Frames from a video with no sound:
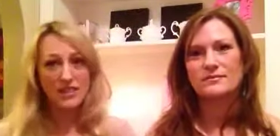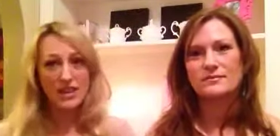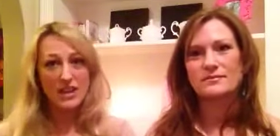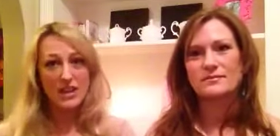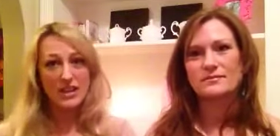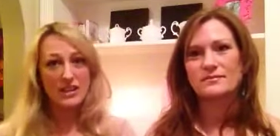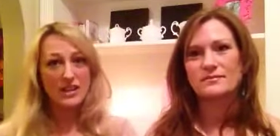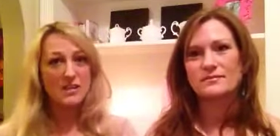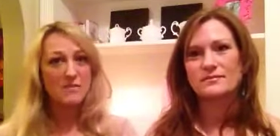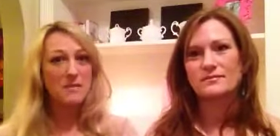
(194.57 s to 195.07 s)
Speaker 1: it.
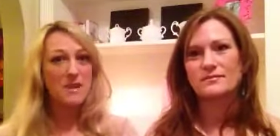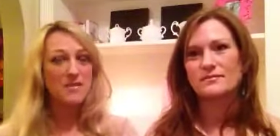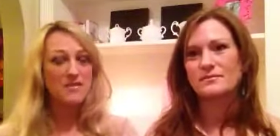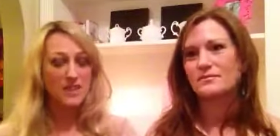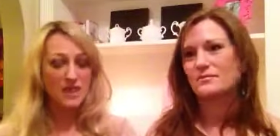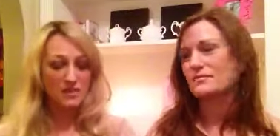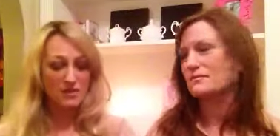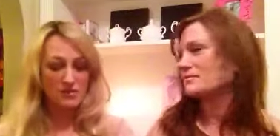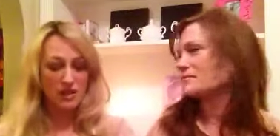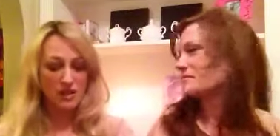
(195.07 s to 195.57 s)
It's my
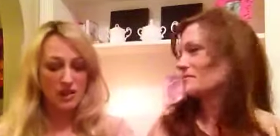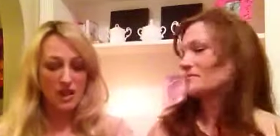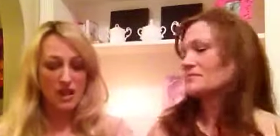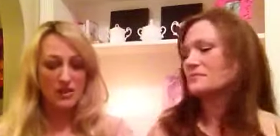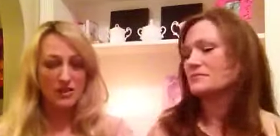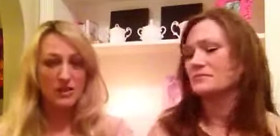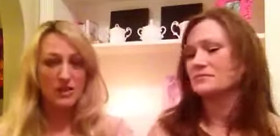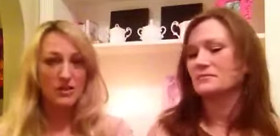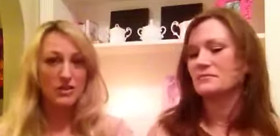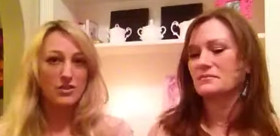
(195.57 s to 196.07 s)
favorite
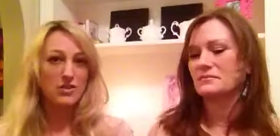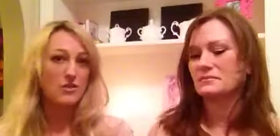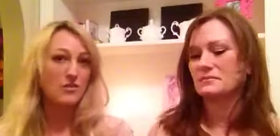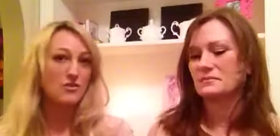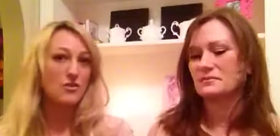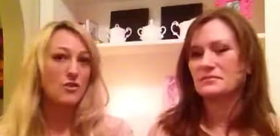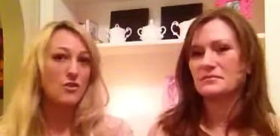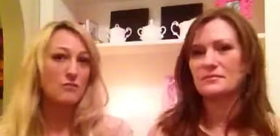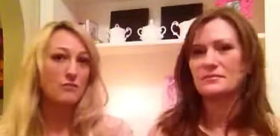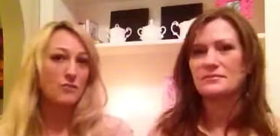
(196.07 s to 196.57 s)
colors. You
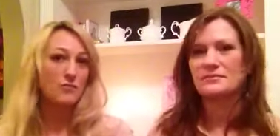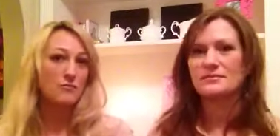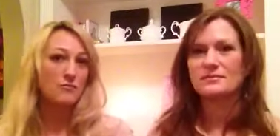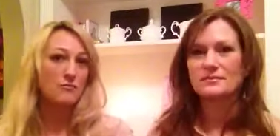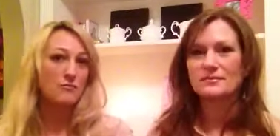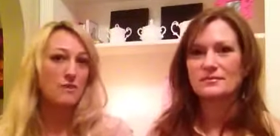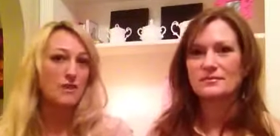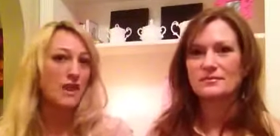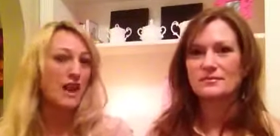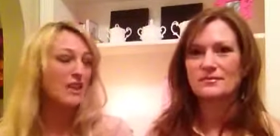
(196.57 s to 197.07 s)
know
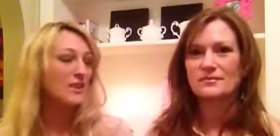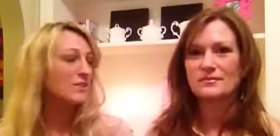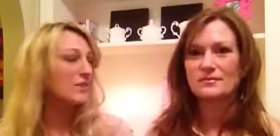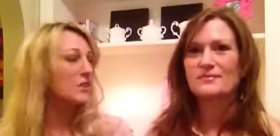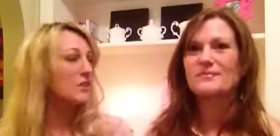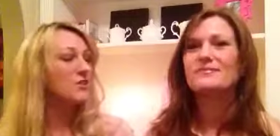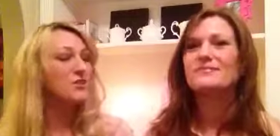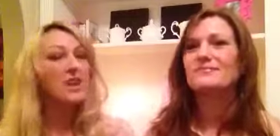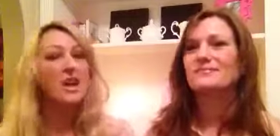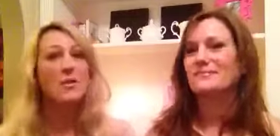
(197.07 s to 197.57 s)
from the last
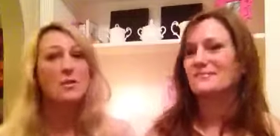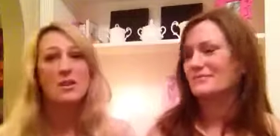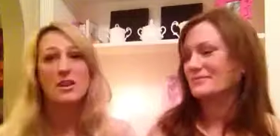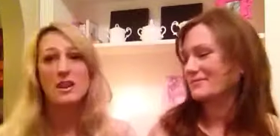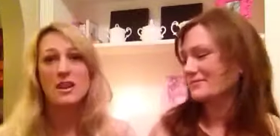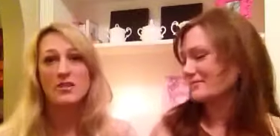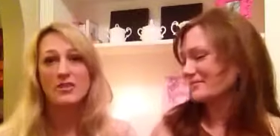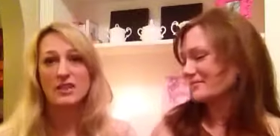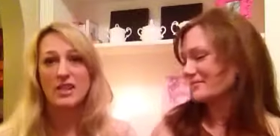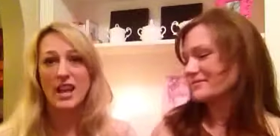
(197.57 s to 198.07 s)
videos, I wear it
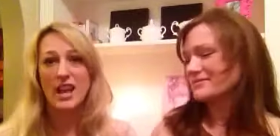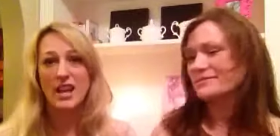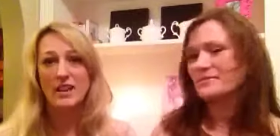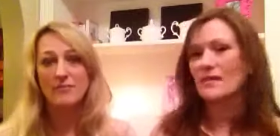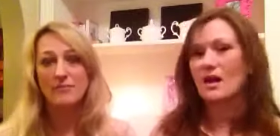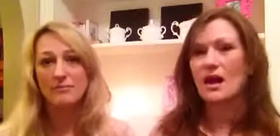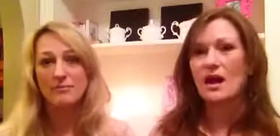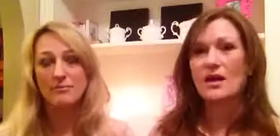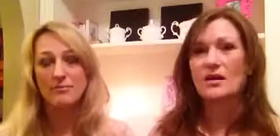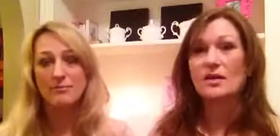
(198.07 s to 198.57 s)
every day.
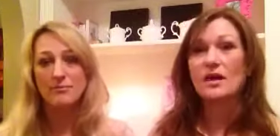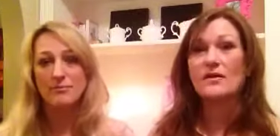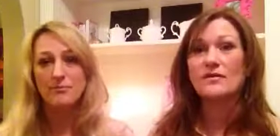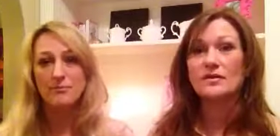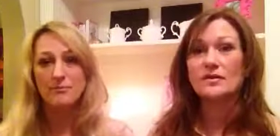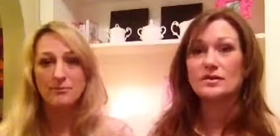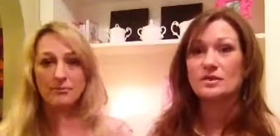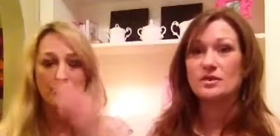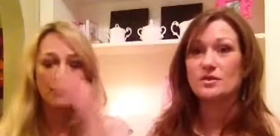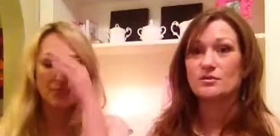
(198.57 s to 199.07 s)
Speaker 2: I love
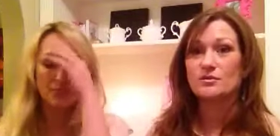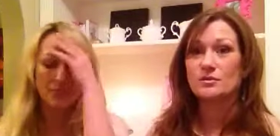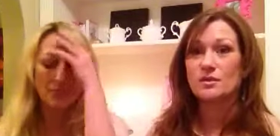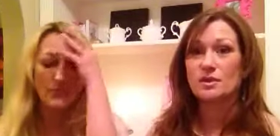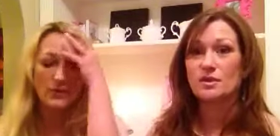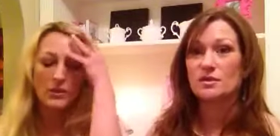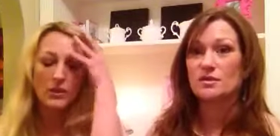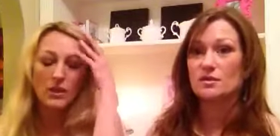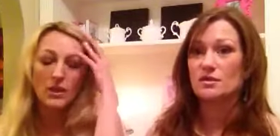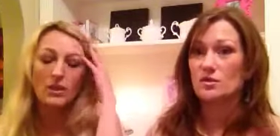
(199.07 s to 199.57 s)
it too.
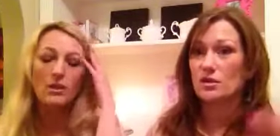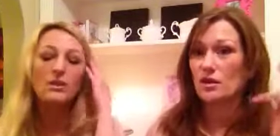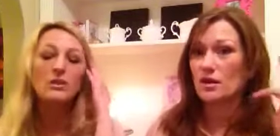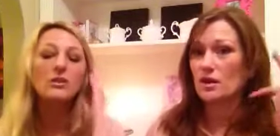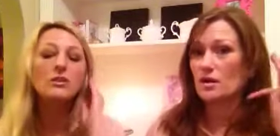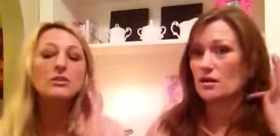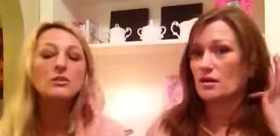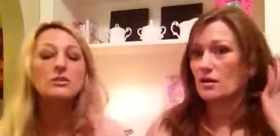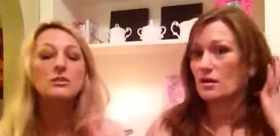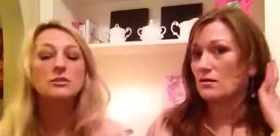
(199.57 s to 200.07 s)
It's
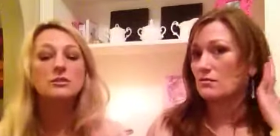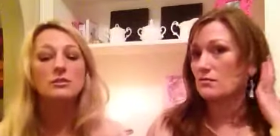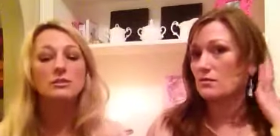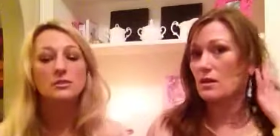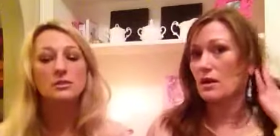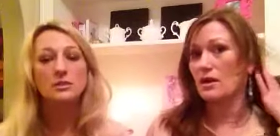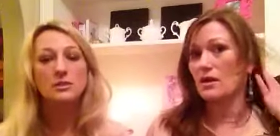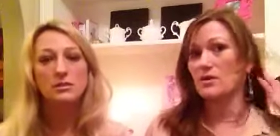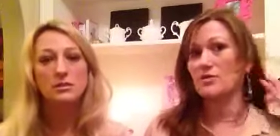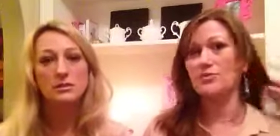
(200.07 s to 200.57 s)
great um,
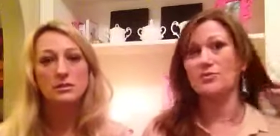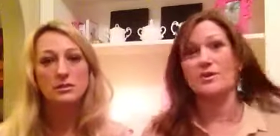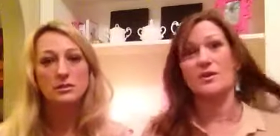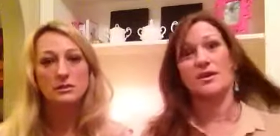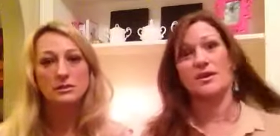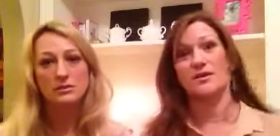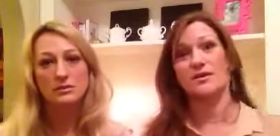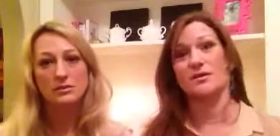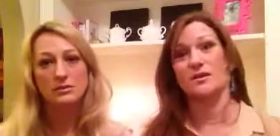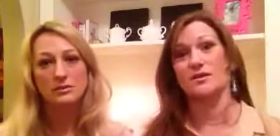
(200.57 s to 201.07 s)
on us
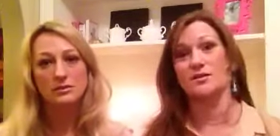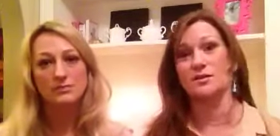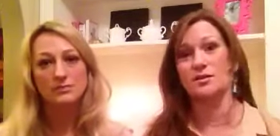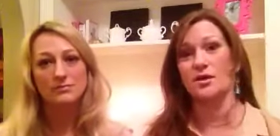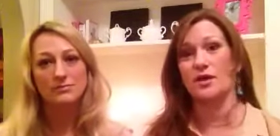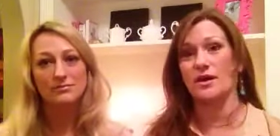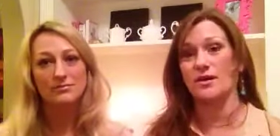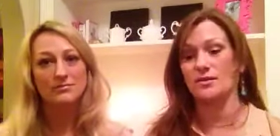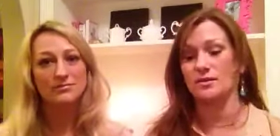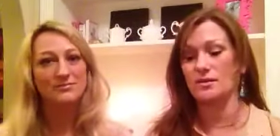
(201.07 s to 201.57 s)
redheads, also,
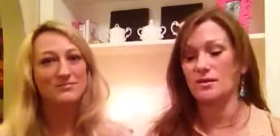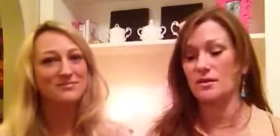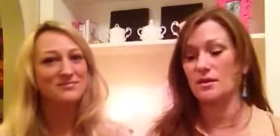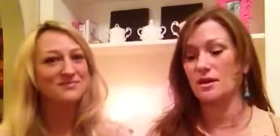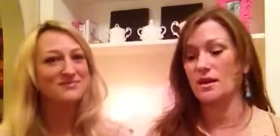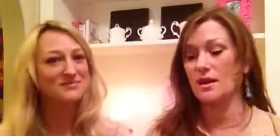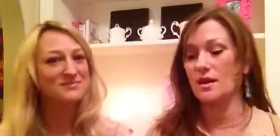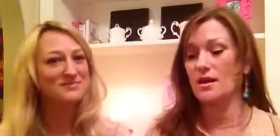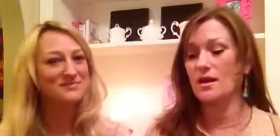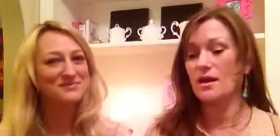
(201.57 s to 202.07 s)
guys.
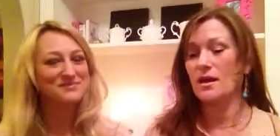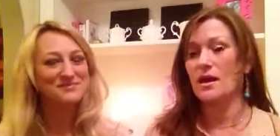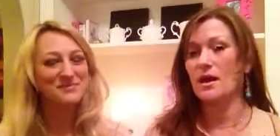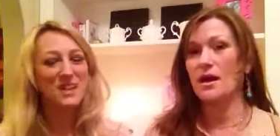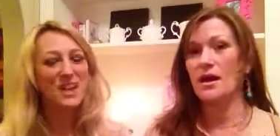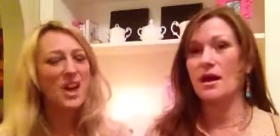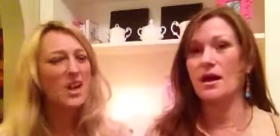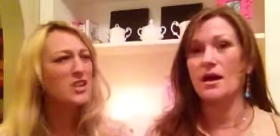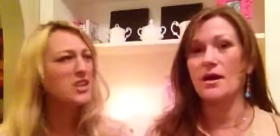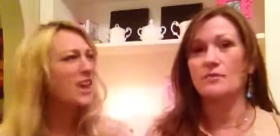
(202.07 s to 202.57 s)

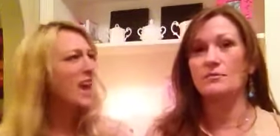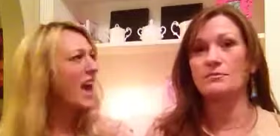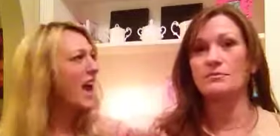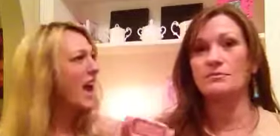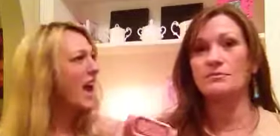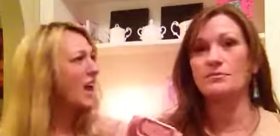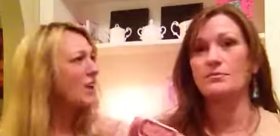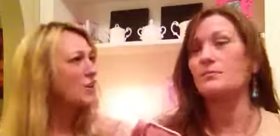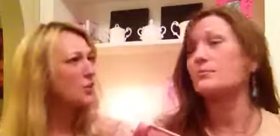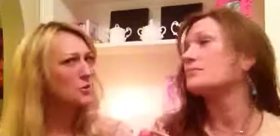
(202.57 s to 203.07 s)
Um,
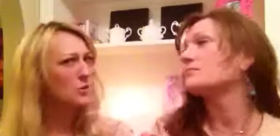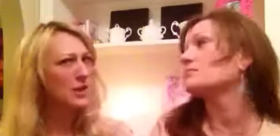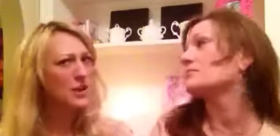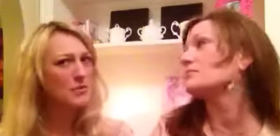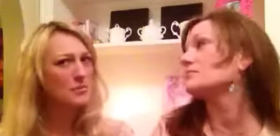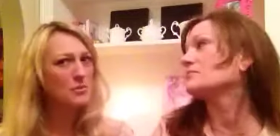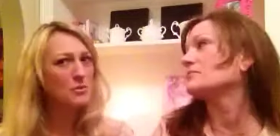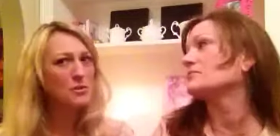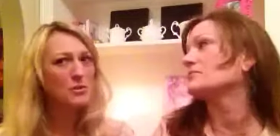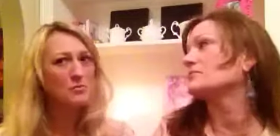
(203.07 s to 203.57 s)
yeah,
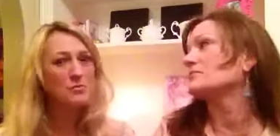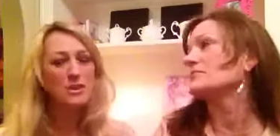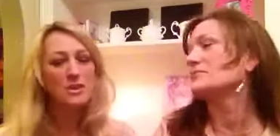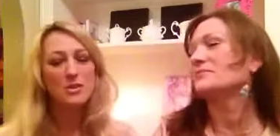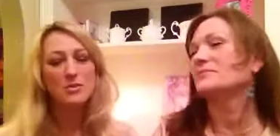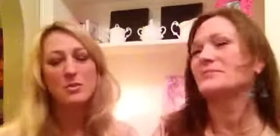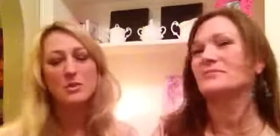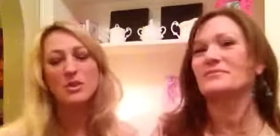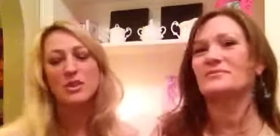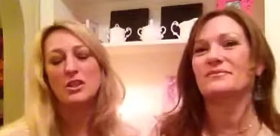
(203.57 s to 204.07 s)
Speaker 1: grape would be a
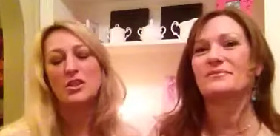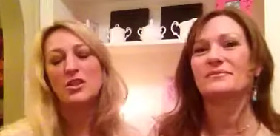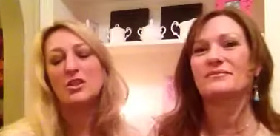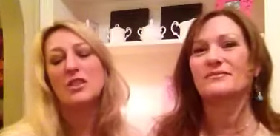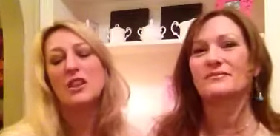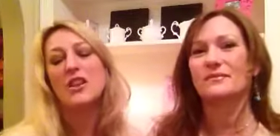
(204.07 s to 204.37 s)
really good